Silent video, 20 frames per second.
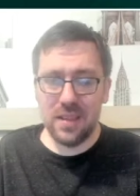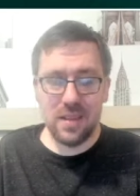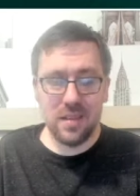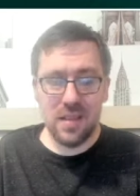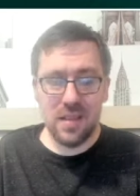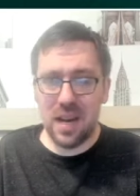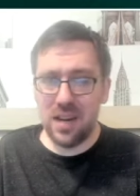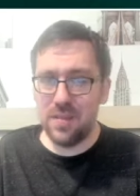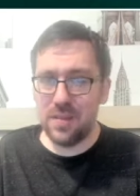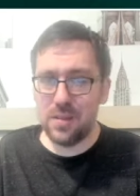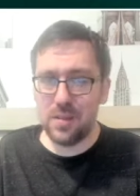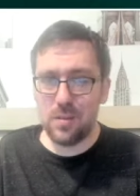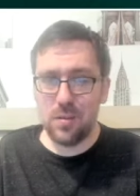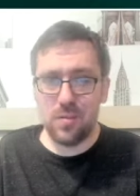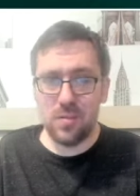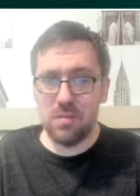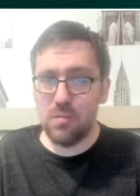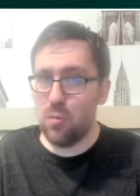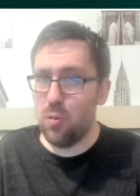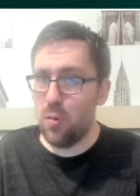a lot of it's
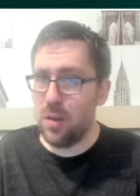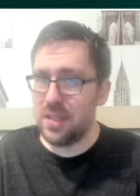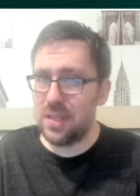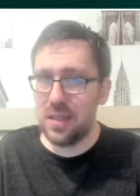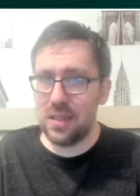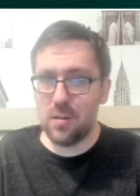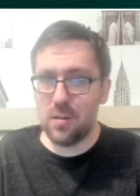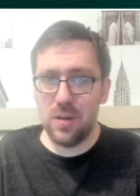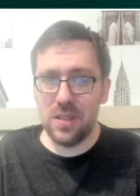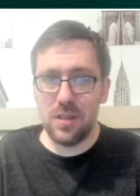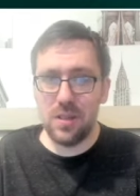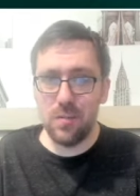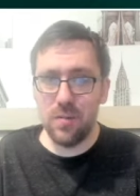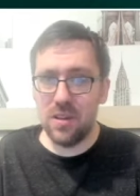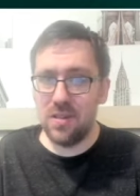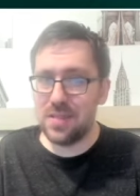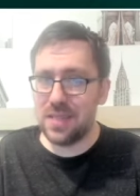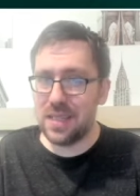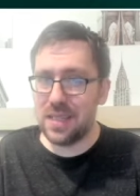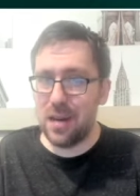Quincy Quincy
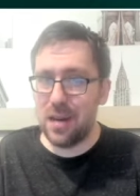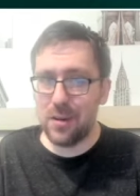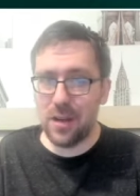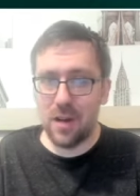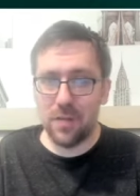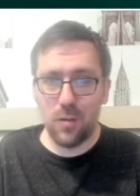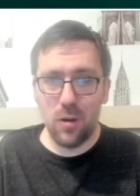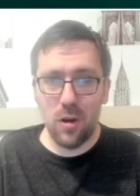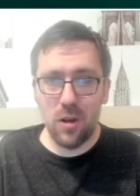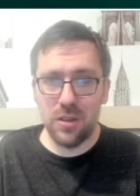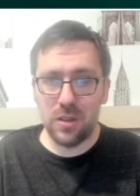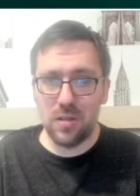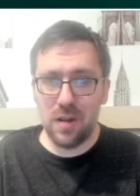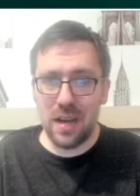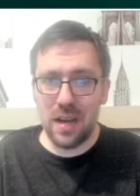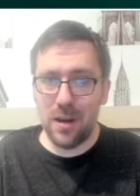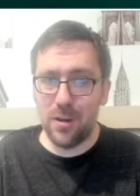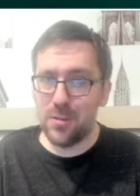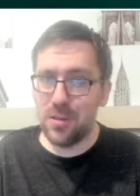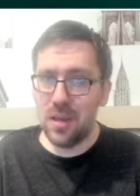Williams can now cover all the
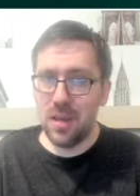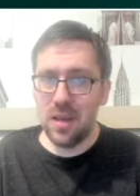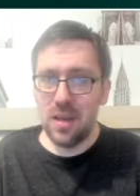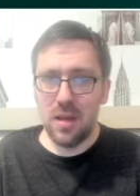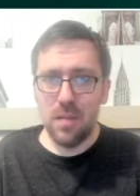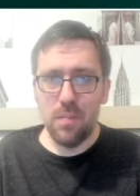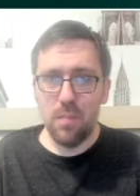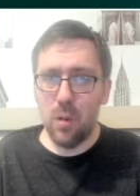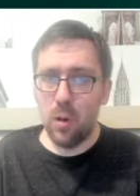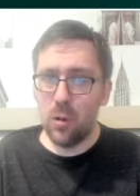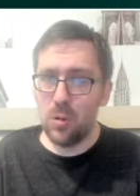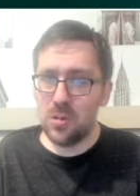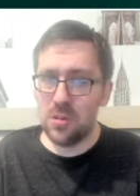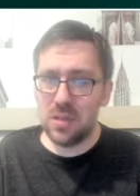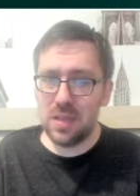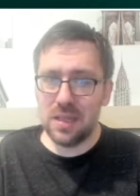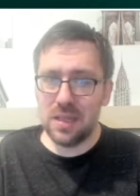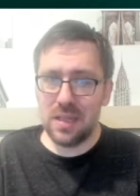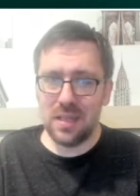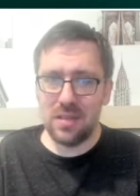ground.
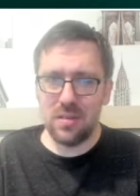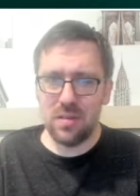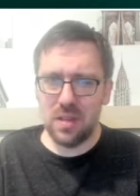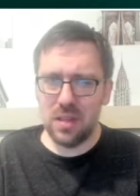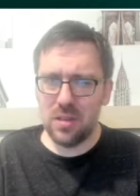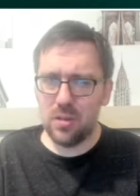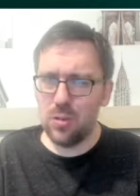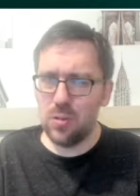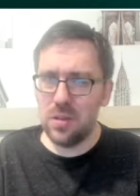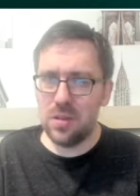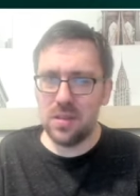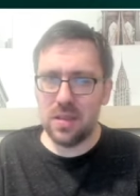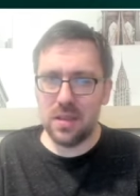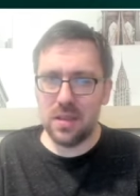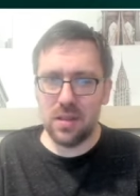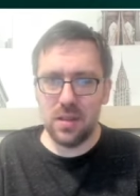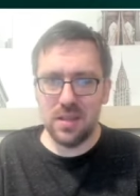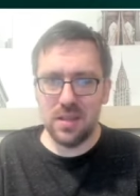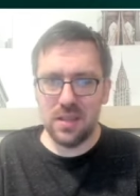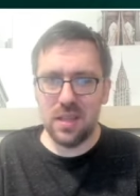Mosley can can do this
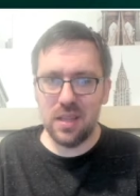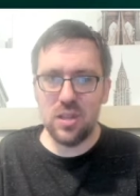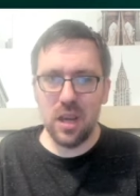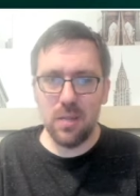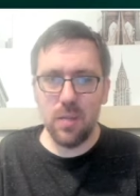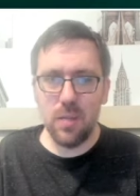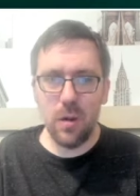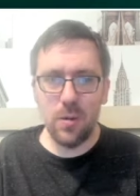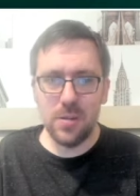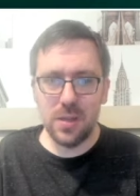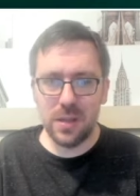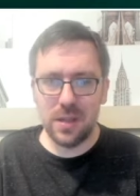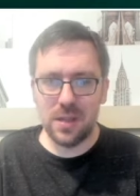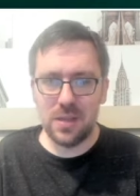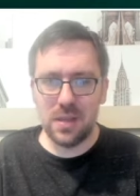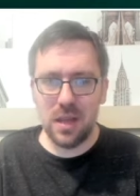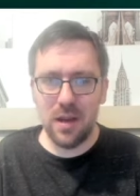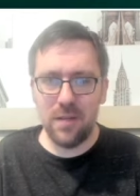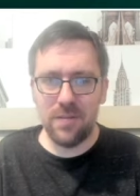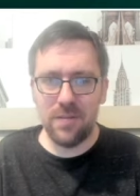the CJ Mosley
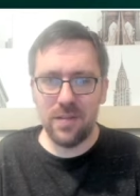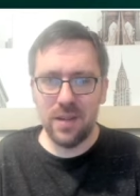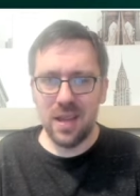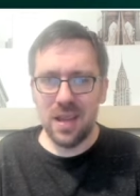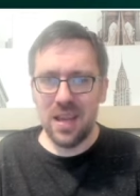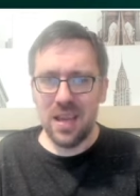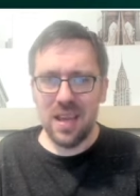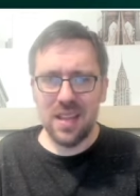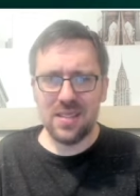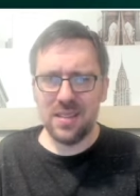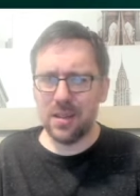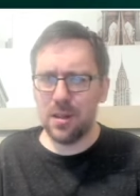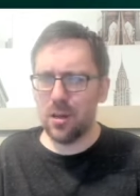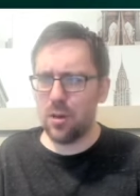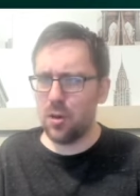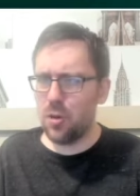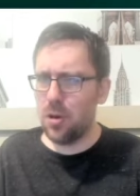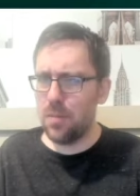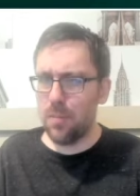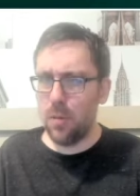stuff. It's like a
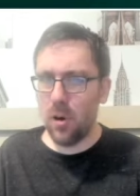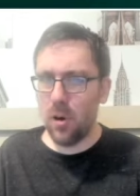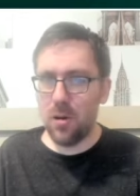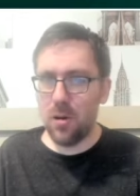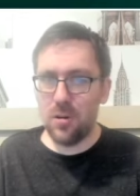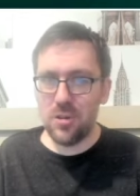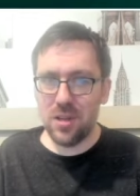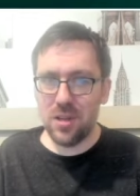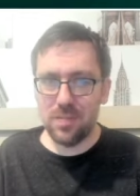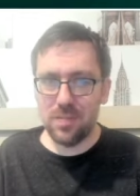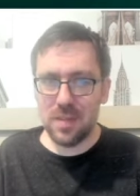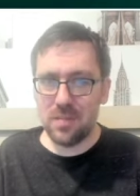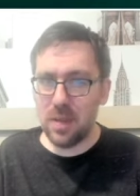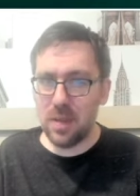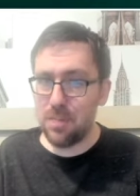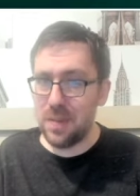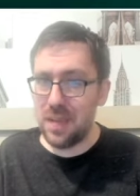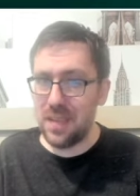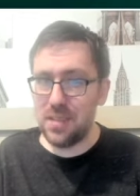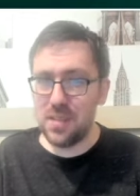good partnership that the
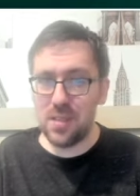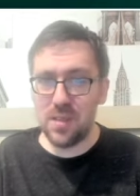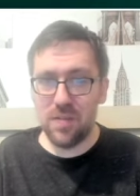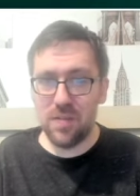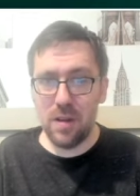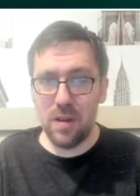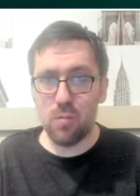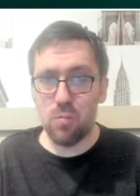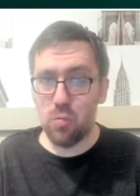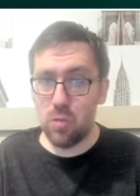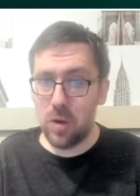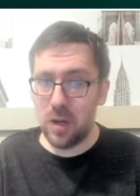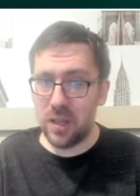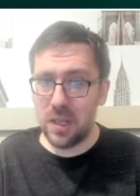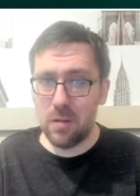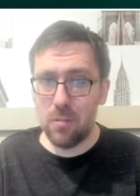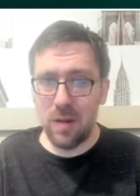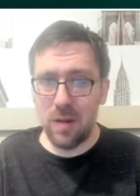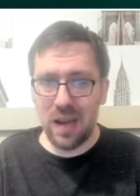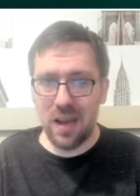pieces fit
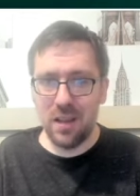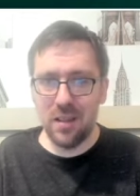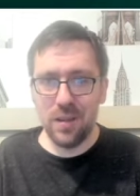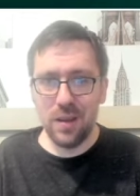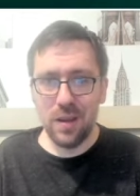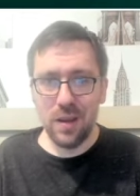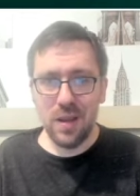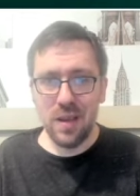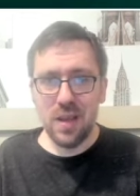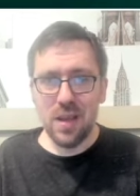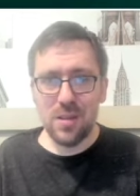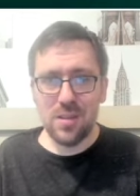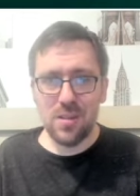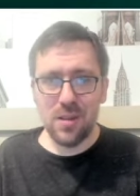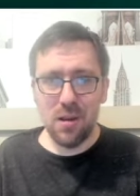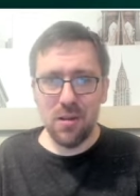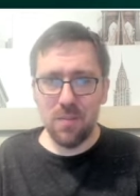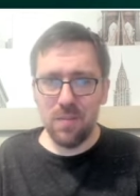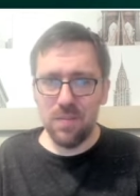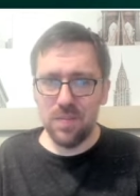really well.
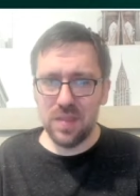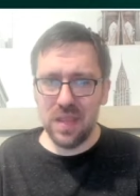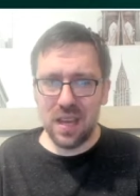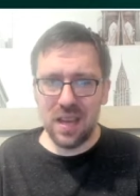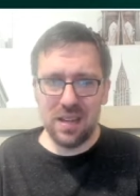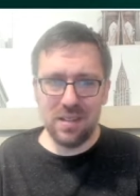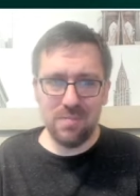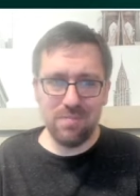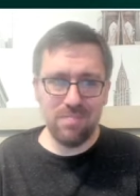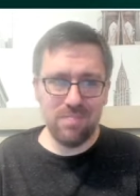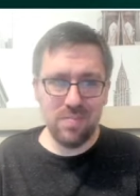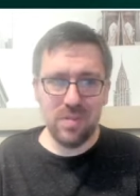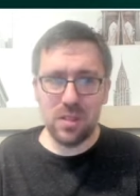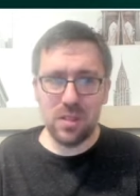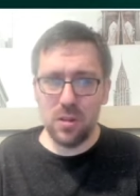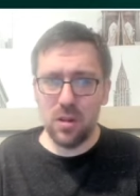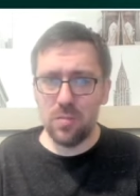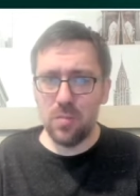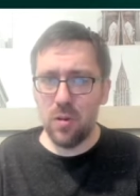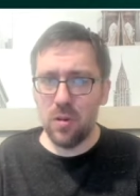So uh,
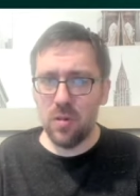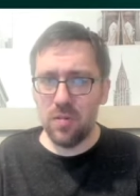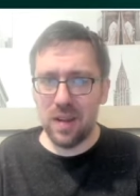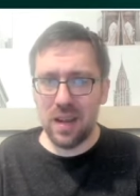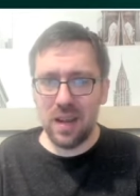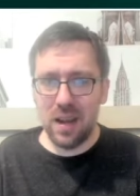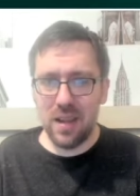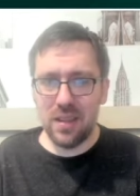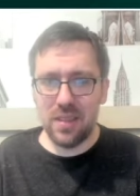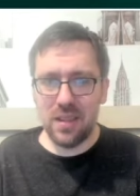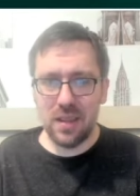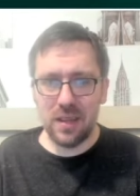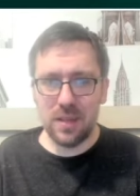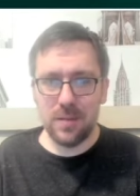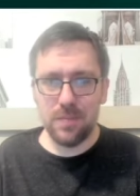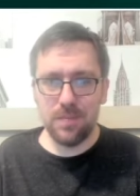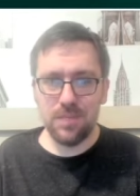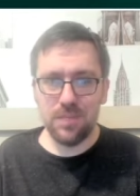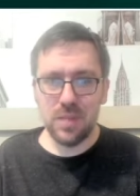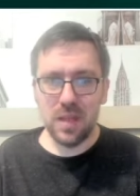good move, I, I think.
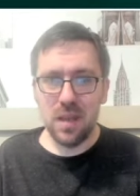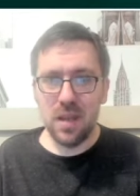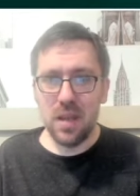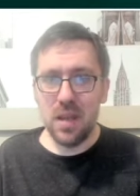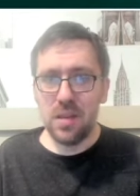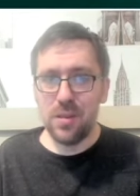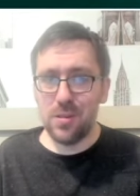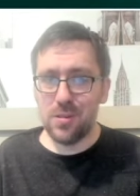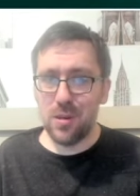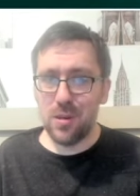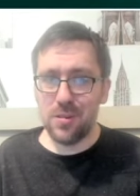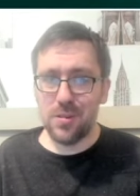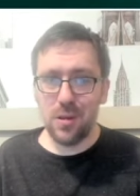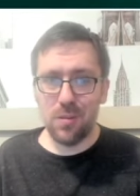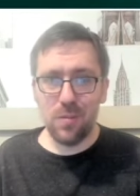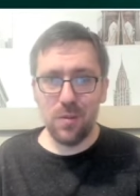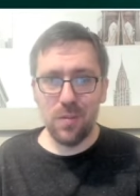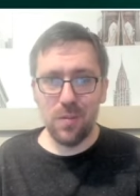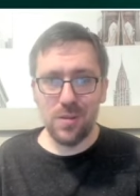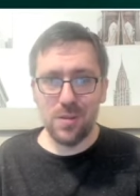There's also
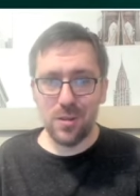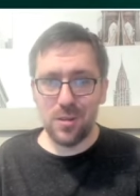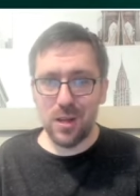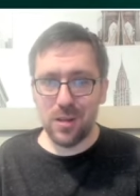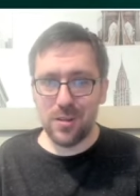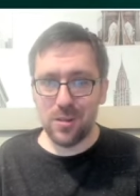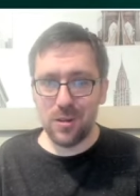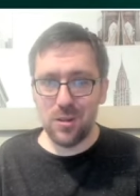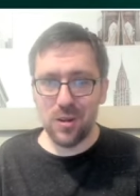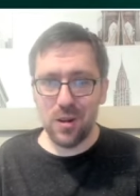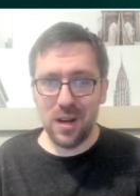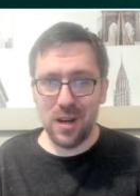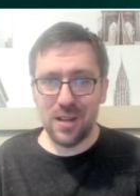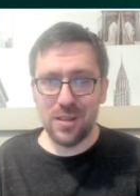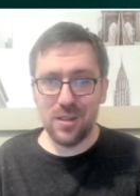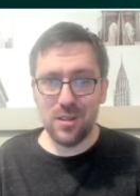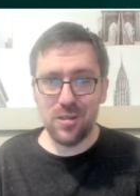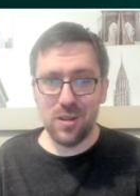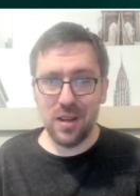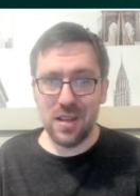rumors the Jets are trying
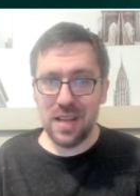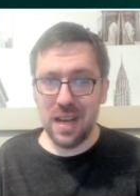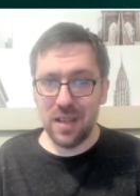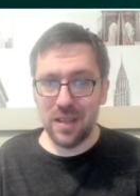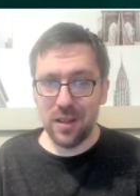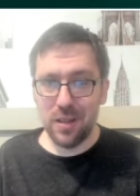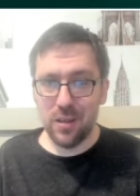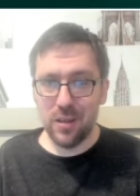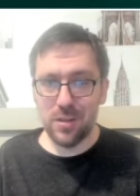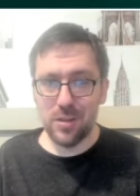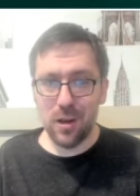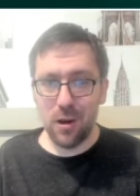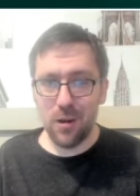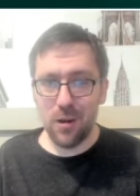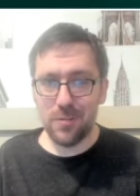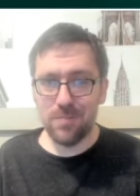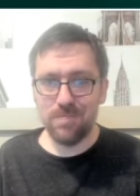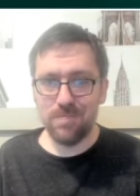to trade Allen Lazard.